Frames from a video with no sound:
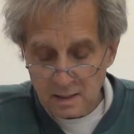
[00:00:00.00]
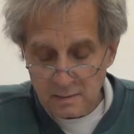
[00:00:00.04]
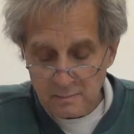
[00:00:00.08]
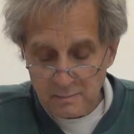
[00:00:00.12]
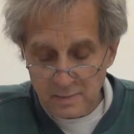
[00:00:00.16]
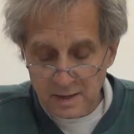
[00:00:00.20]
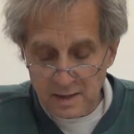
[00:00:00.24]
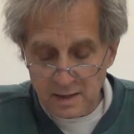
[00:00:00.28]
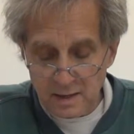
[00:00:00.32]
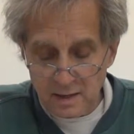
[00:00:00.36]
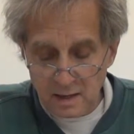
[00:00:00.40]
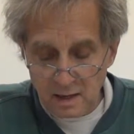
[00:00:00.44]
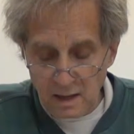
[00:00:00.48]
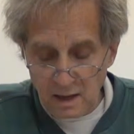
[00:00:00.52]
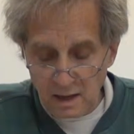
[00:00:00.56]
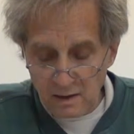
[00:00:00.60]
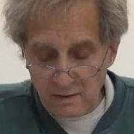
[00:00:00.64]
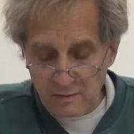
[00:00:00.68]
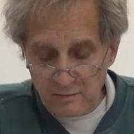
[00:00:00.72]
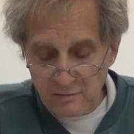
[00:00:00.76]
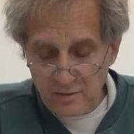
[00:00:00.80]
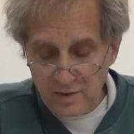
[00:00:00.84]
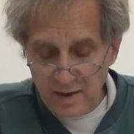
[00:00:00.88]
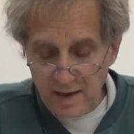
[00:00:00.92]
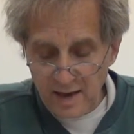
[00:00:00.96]
being
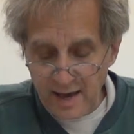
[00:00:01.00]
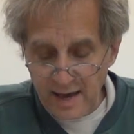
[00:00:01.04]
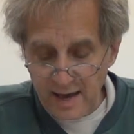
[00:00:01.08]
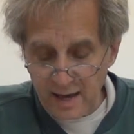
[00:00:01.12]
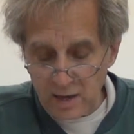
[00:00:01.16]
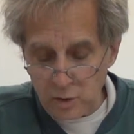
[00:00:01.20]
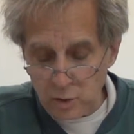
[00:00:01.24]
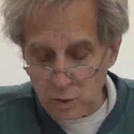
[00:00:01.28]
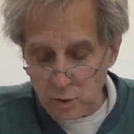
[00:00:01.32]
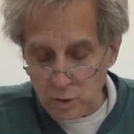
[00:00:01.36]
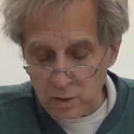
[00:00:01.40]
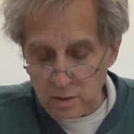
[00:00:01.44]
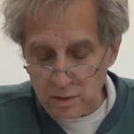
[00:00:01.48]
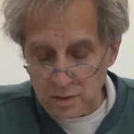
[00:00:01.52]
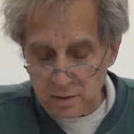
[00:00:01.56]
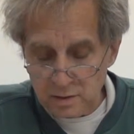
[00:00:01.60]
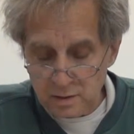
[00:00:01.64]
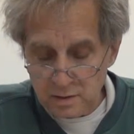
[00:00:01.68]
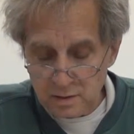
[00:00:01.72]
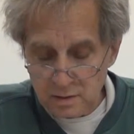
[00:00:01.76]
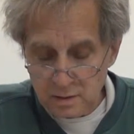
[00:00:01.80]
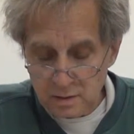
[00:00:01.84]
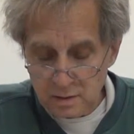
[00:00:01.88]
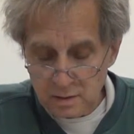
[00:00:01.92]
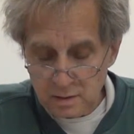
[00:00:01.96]
love and good,
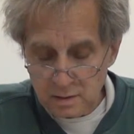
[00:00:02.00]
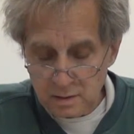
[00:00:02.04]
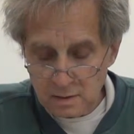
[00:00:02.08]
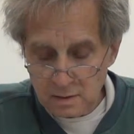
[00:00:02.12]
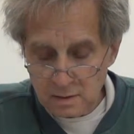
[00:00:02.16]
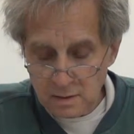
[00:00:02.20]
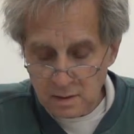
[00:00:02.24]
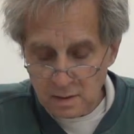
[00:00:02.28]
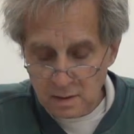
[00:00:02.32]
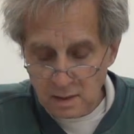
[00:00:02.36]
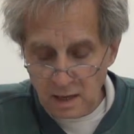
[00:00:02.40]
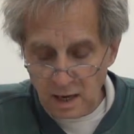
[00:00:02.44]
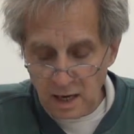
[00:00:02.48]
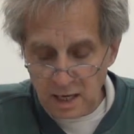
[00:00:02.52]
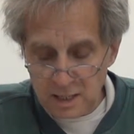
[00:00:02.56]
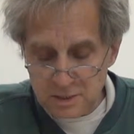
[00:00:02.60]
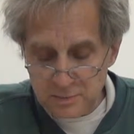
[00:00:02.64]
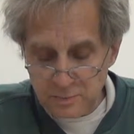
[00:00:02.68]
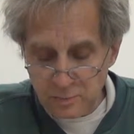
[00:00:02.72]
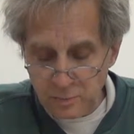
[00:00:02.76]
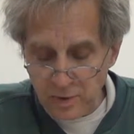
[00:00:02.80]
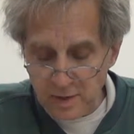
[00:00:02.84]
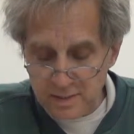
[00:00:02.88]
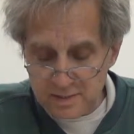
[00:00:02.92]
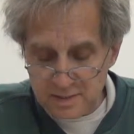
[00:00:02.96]
God's
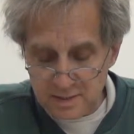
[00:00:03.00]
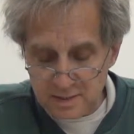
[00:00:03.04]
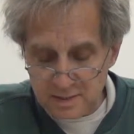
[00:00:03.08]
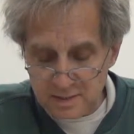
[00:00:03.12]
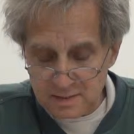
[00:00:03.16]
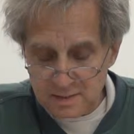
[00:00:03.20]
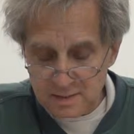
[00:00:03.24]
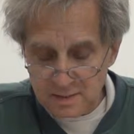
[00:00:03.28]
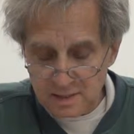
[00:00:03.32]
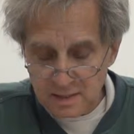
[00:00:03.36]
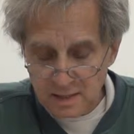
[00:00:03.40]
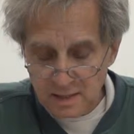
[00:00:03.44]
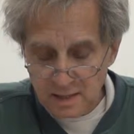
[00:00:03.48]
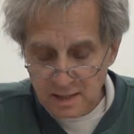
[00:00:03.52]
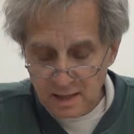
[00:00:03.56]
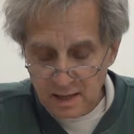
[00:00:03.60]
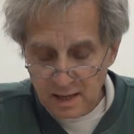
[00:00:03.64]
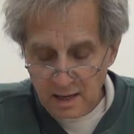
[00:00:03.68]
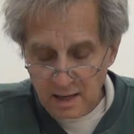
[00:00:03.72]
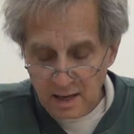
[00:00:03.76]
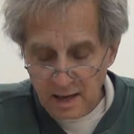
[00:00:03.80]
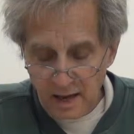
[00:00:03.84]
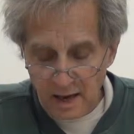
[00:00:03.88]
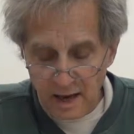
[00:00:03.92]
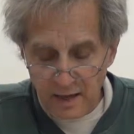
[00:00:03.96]
presence
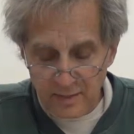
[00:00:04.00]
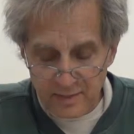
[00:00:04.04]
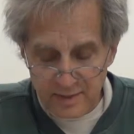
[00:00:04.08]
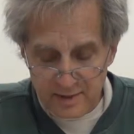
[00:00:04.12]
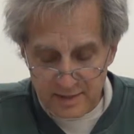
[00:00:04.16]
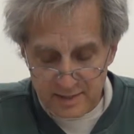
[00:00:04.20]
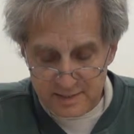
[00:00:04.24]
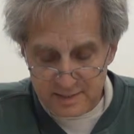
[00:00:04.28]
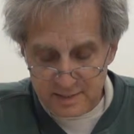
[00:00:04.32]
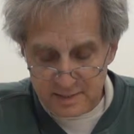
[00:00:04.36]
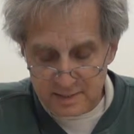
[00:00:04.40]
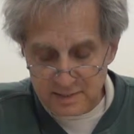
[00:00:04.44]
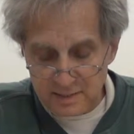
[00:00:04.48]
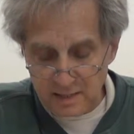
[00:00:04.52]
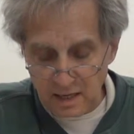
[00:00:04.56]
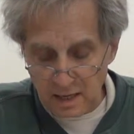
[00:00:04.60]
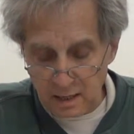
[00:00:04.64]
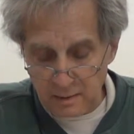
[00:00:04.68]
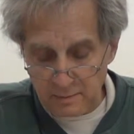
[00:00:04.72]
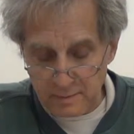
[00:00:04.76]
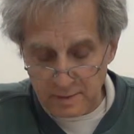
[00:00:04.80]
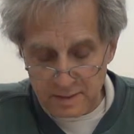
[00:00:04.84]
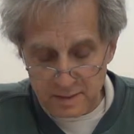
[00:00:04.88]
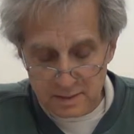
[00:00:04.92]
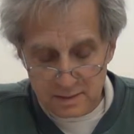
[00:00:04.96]
and the exist
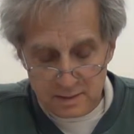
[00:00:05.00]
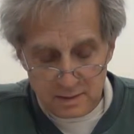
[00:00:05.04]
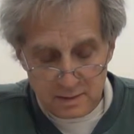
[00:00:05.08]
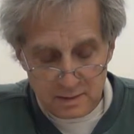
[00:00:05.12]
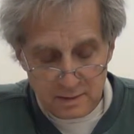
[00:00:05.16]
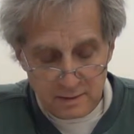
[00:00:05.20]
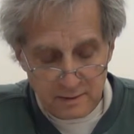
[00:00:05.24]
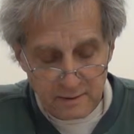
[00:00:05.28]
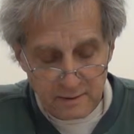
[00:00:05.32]
element.